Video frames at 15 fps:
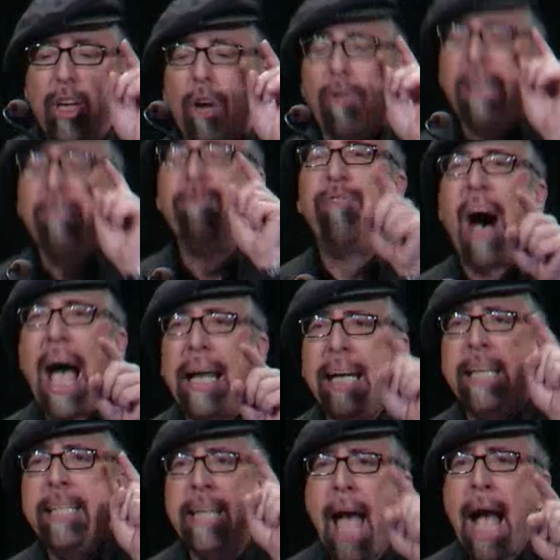you're
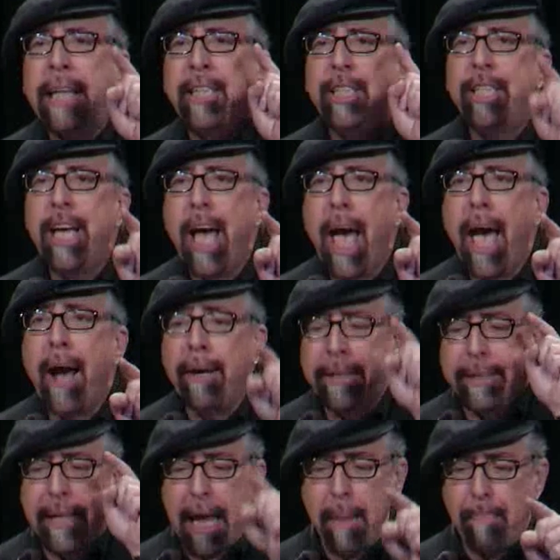invited next year,
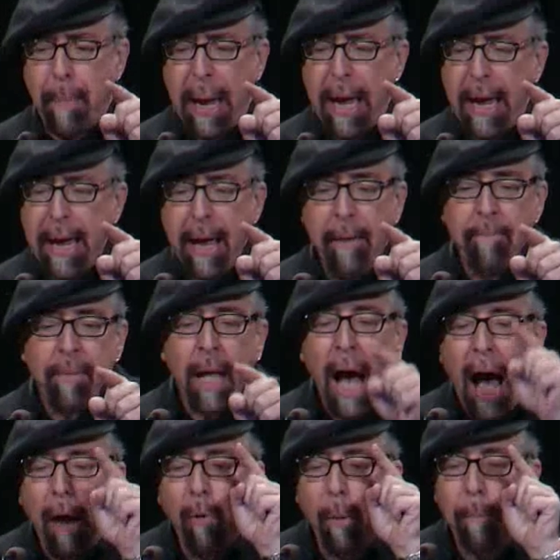Deepy.
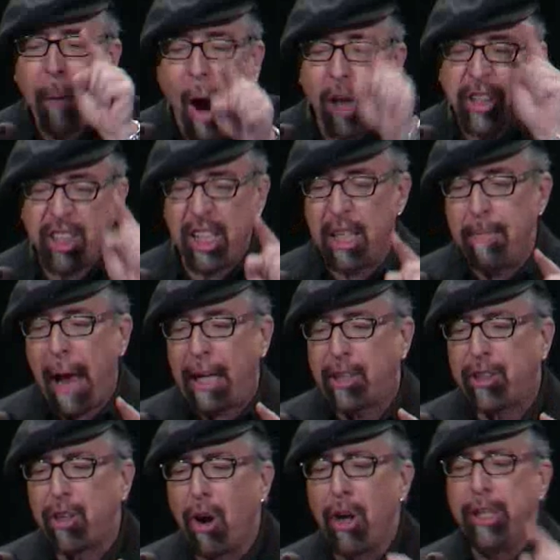I will personally make
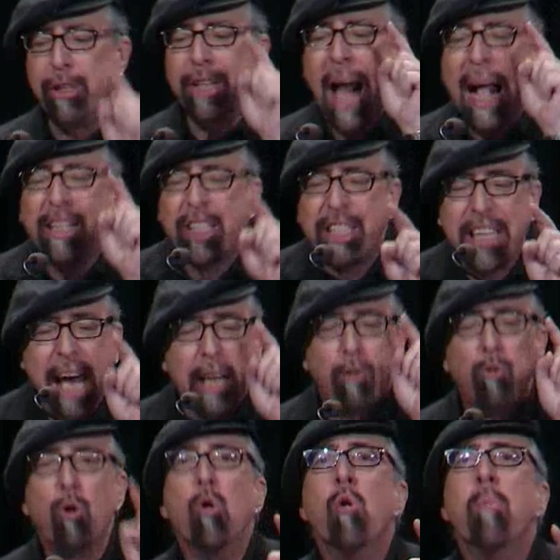sure you not just get a
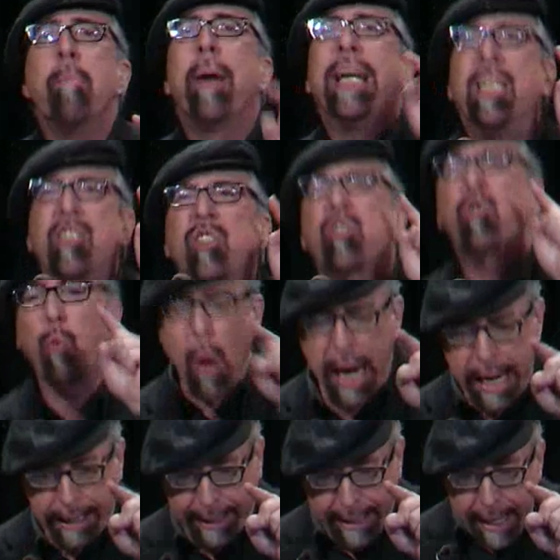room, but a
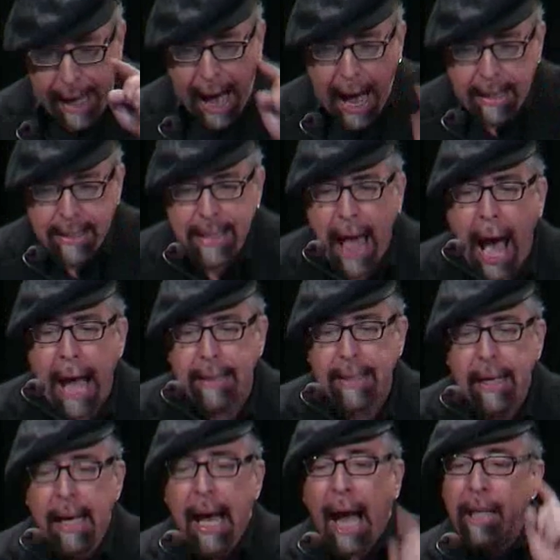suite. How's that?
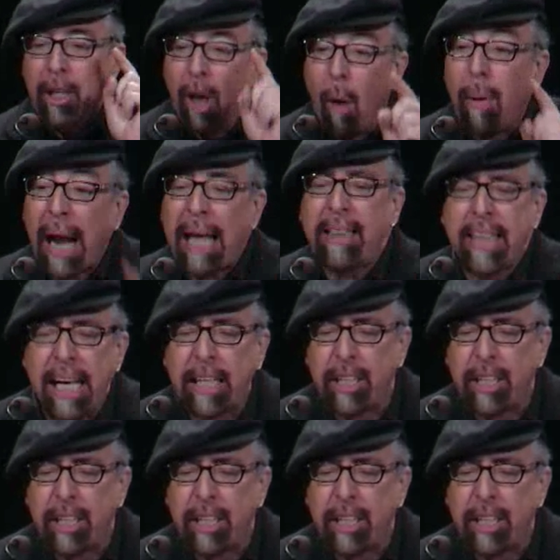And you know what I think